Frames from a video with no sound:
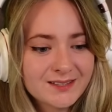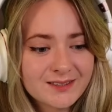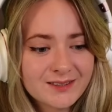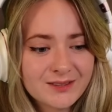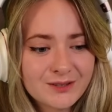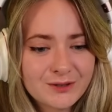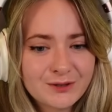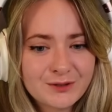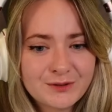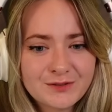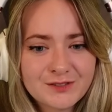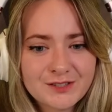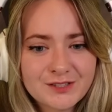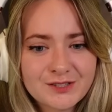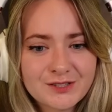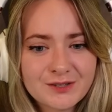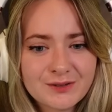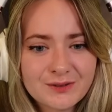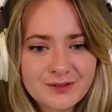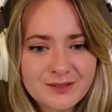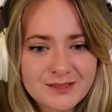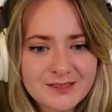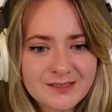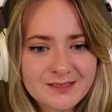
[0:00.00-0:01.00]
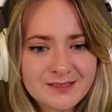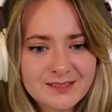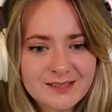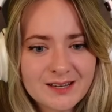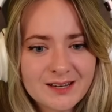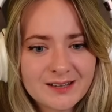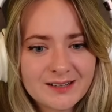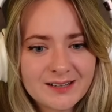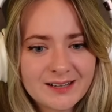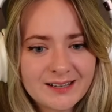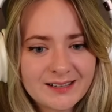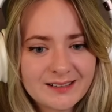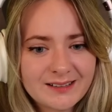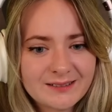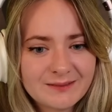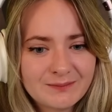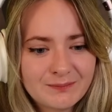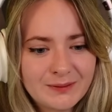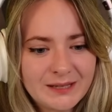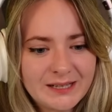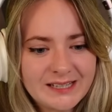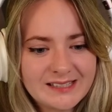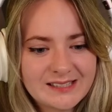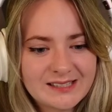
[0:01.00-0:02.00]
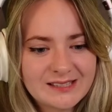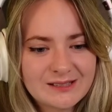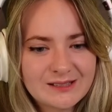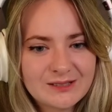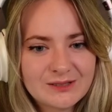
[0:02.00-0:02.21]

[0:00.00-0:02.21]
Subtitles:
The hooves are so concerning. Please